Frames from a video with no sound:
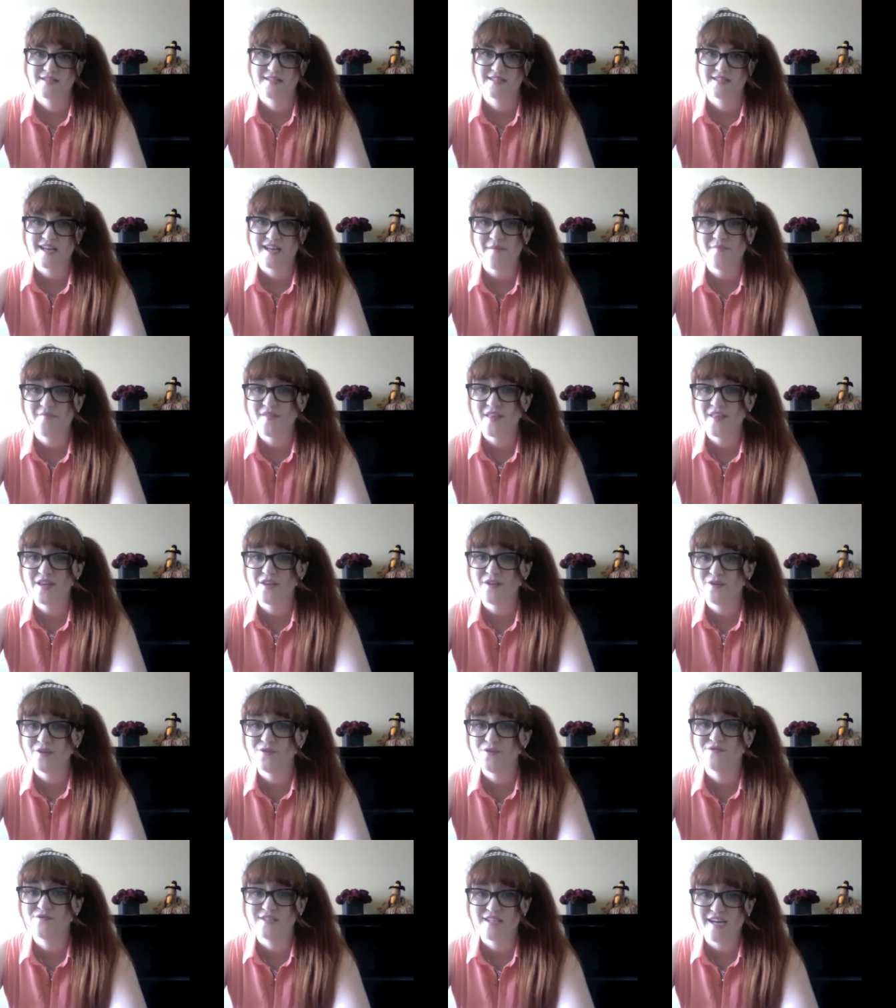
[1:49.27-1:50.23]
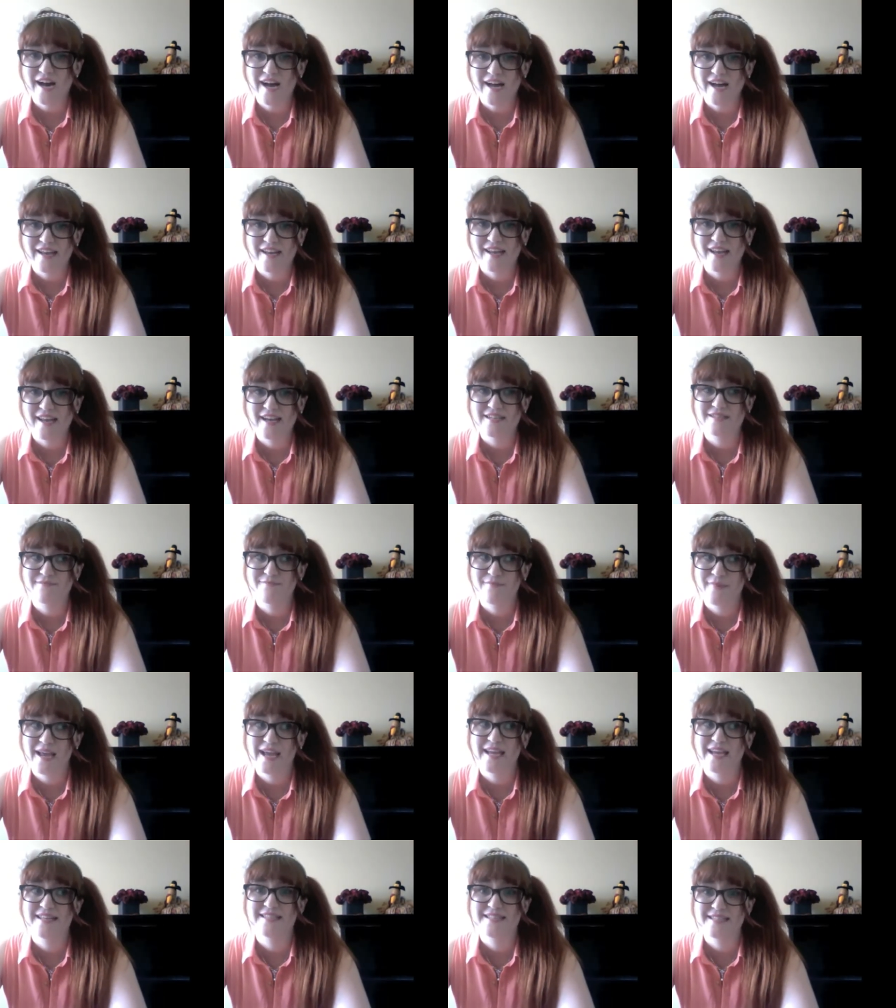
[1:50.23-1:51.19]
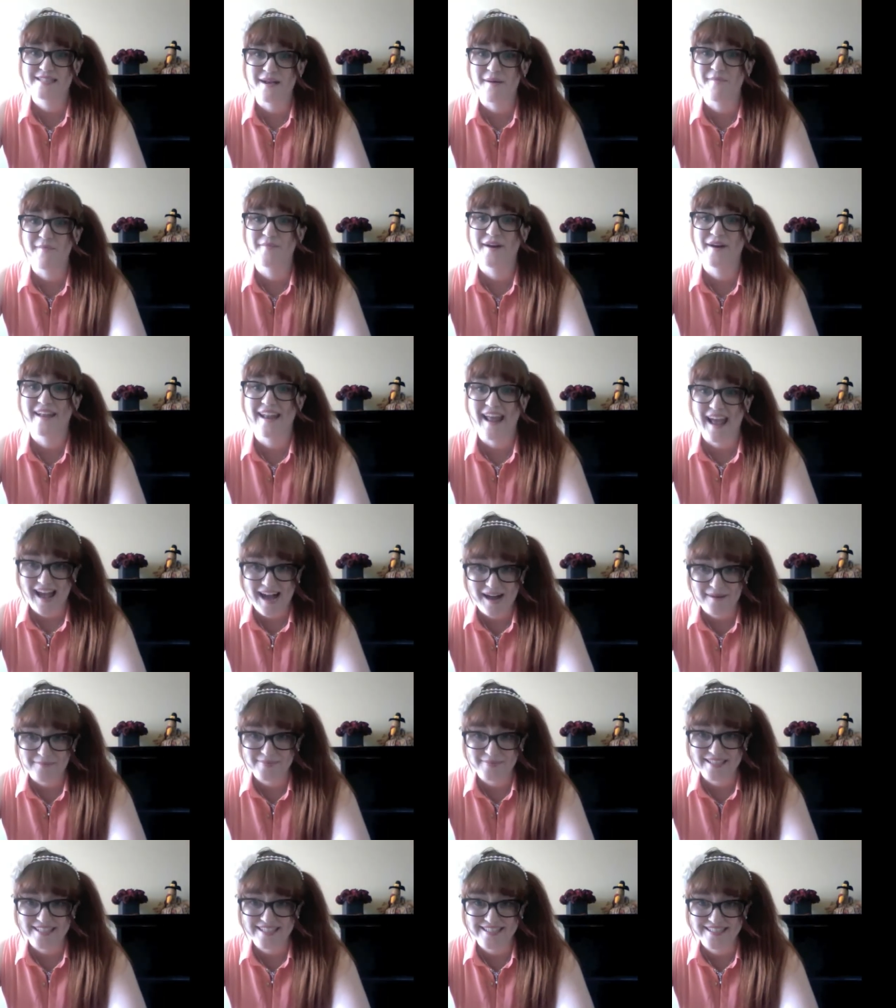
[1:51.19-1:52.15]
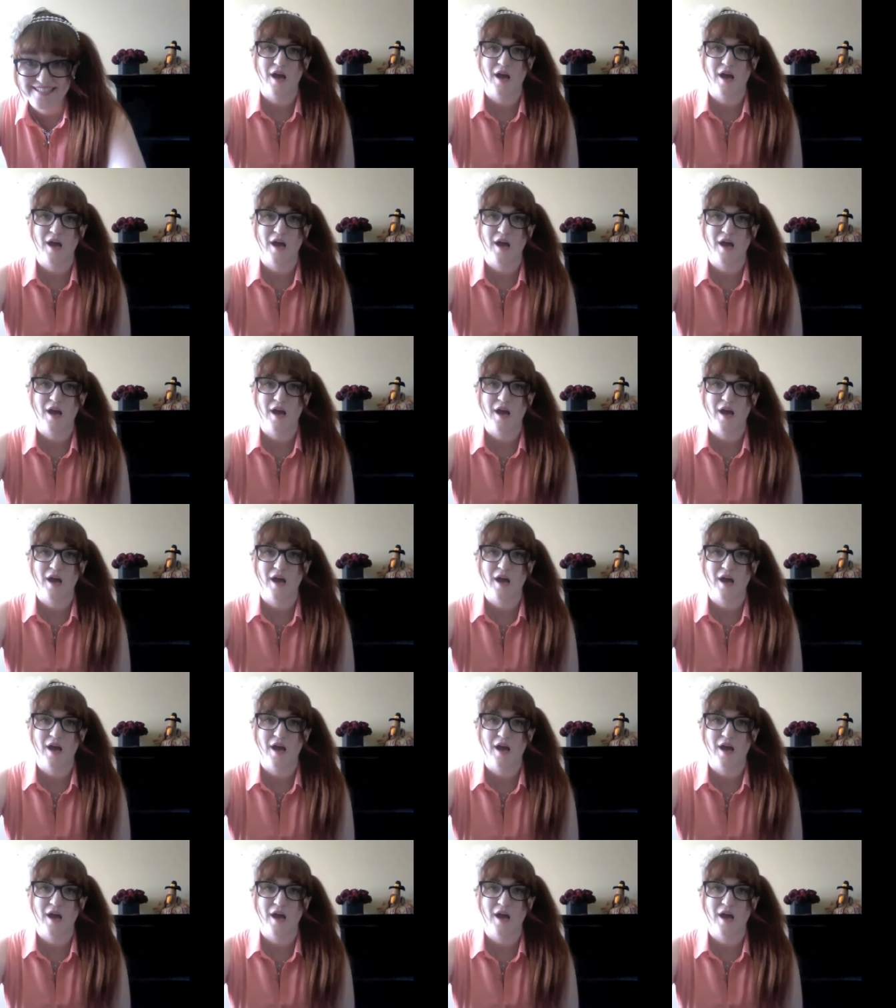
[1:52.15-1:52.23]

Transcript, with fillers: Something you've done has made someone happy.